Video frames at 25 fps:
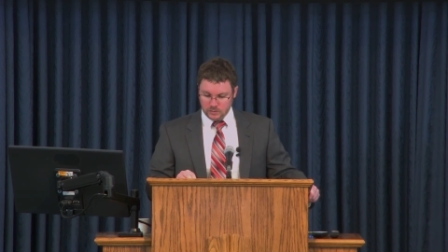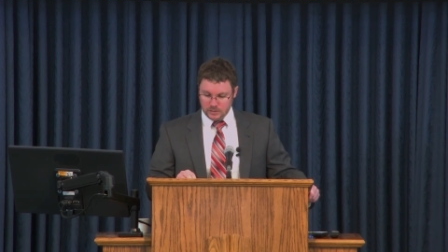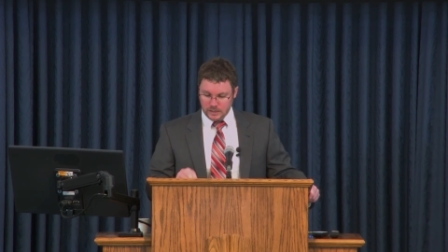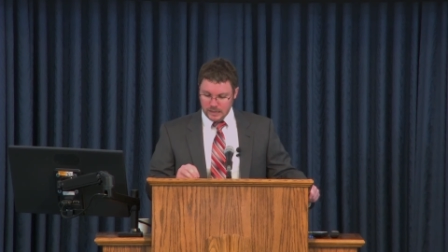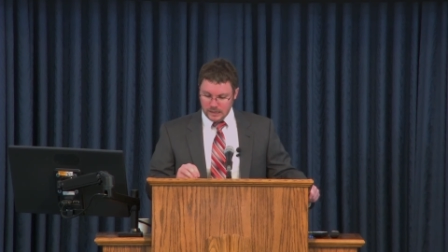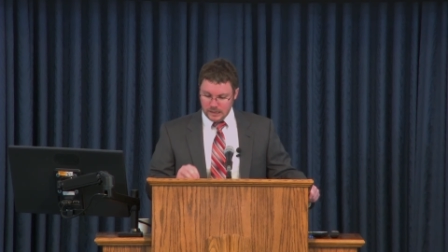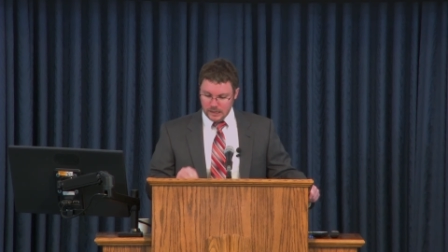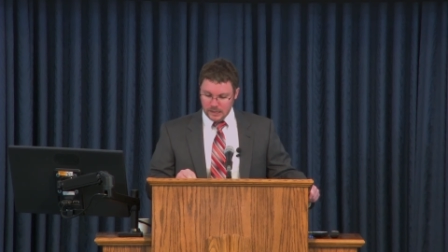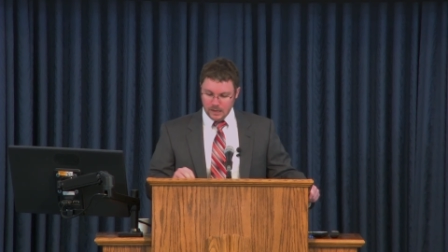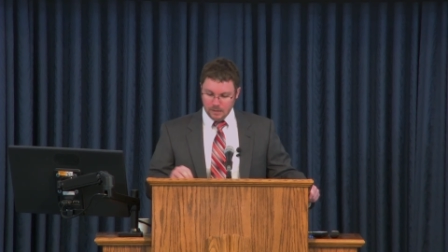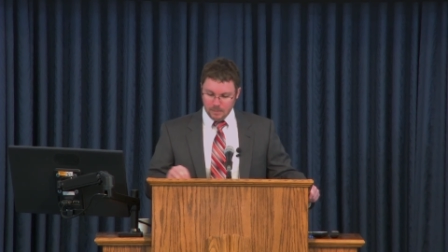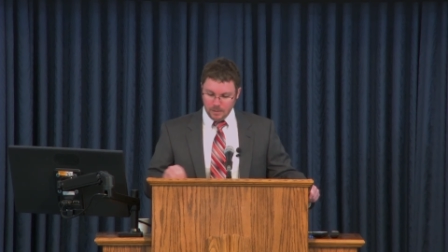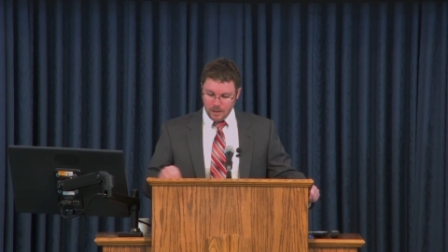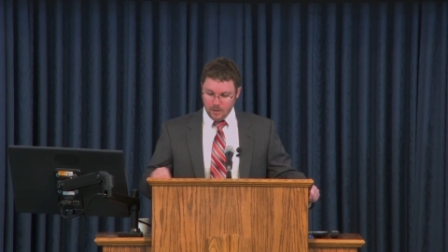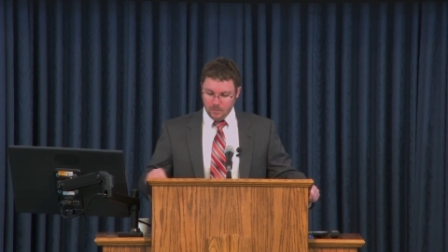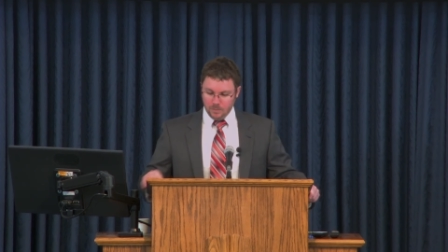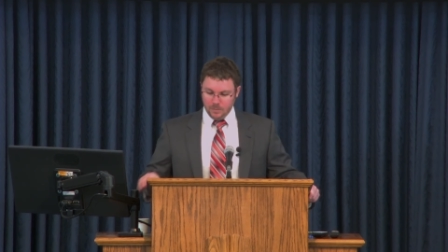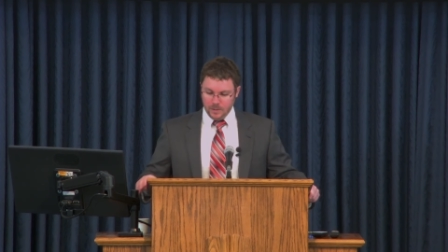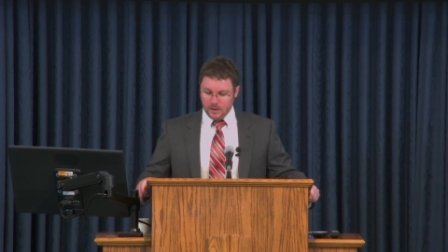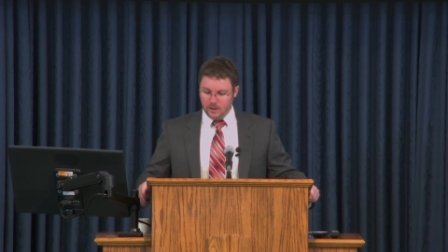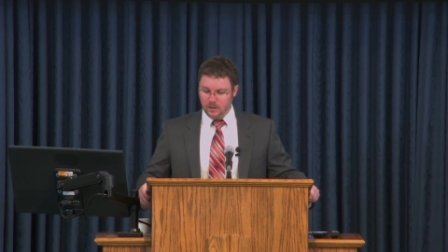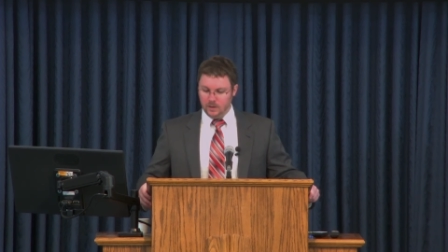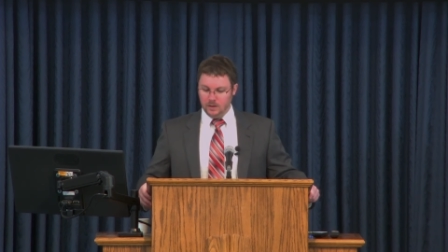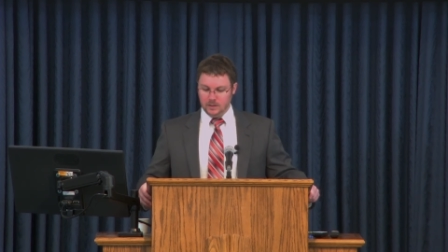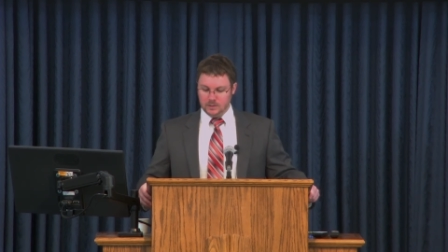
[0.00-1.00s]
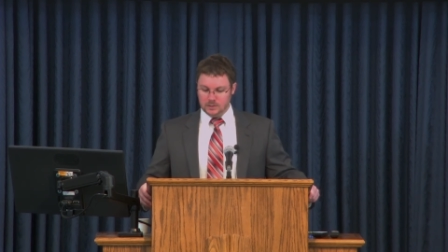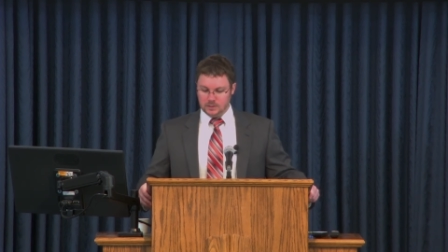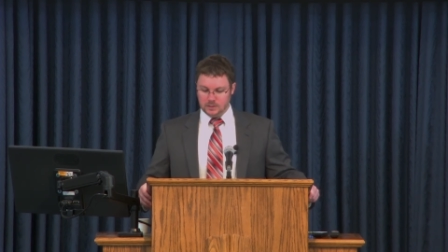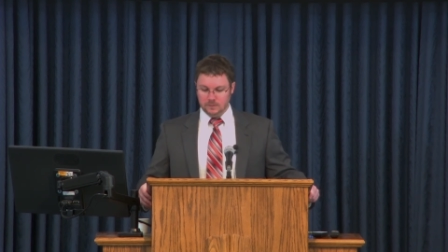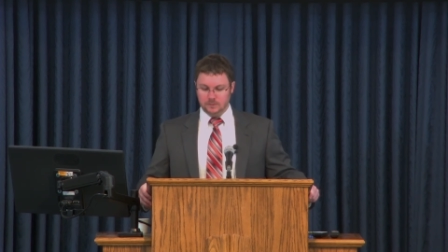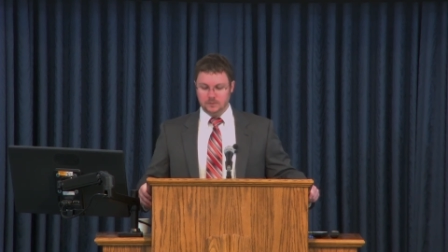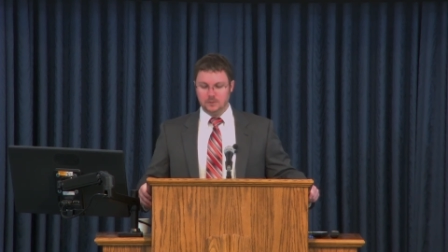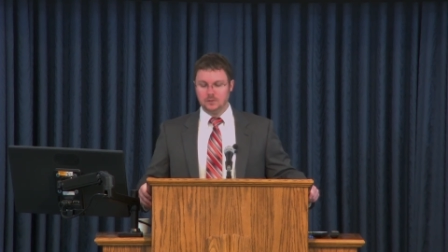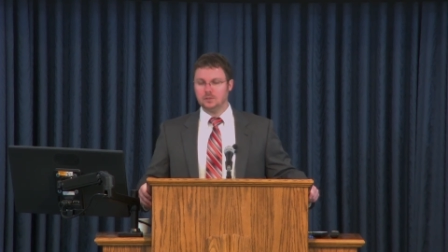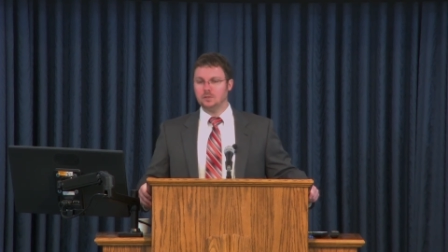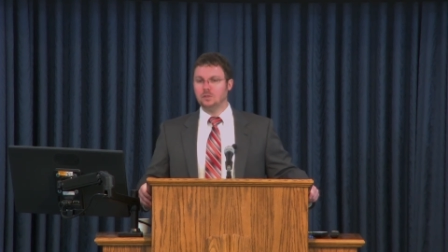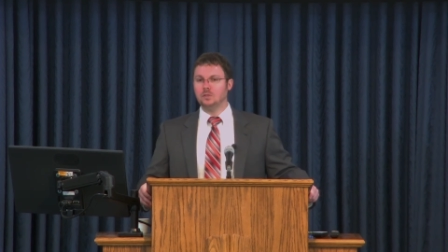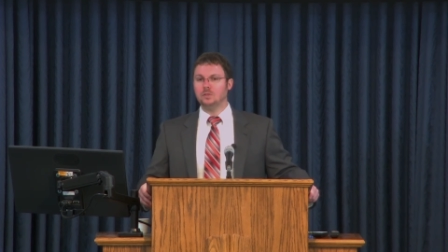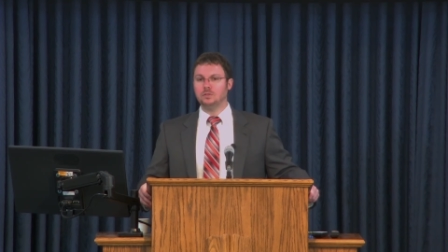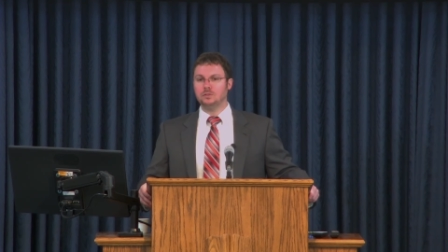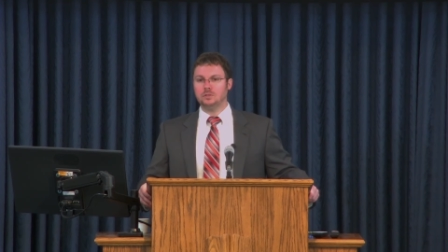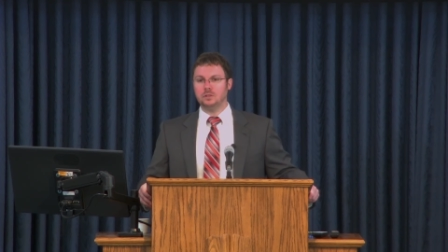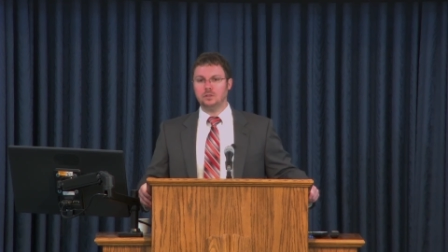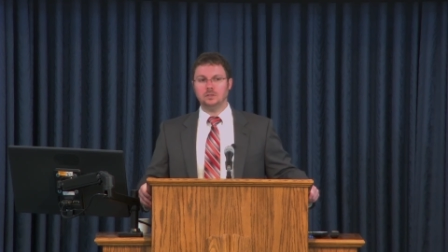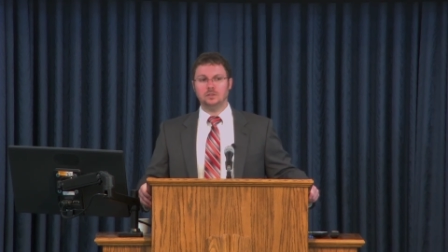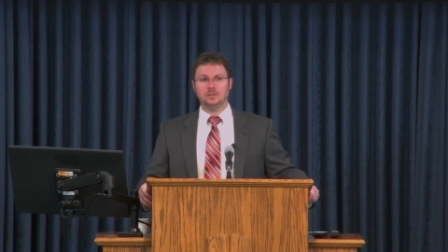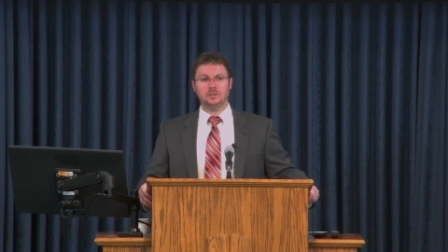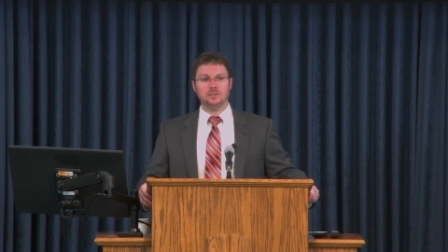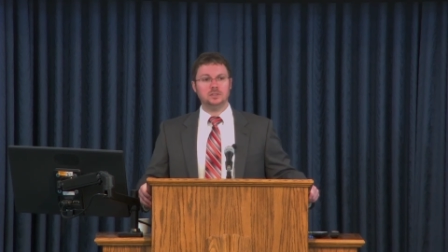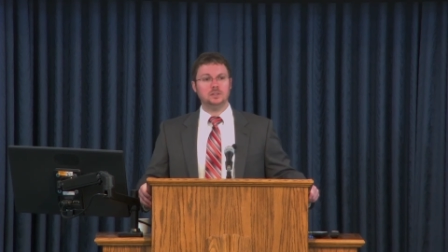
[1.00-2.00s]
I think about parents of
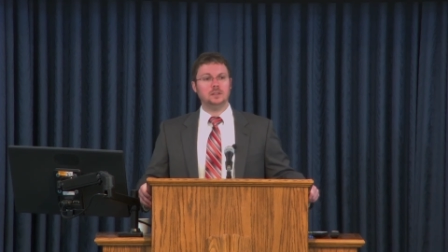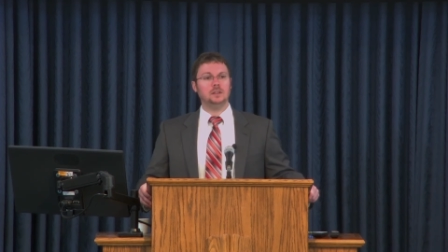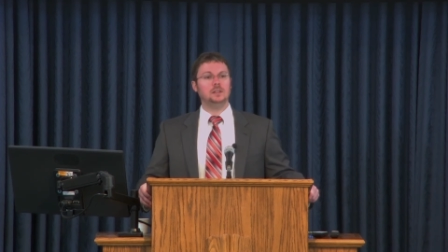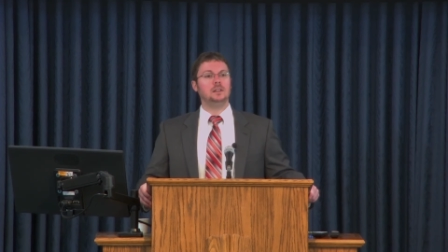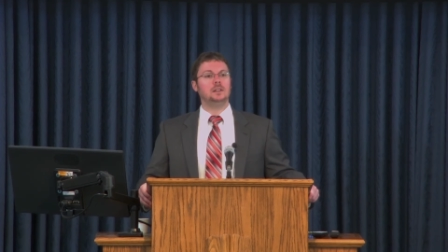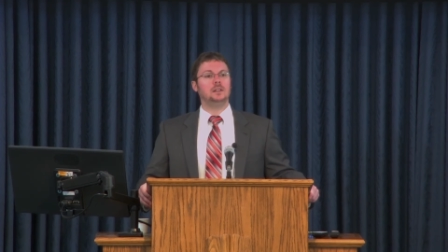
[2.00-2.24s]
soldiers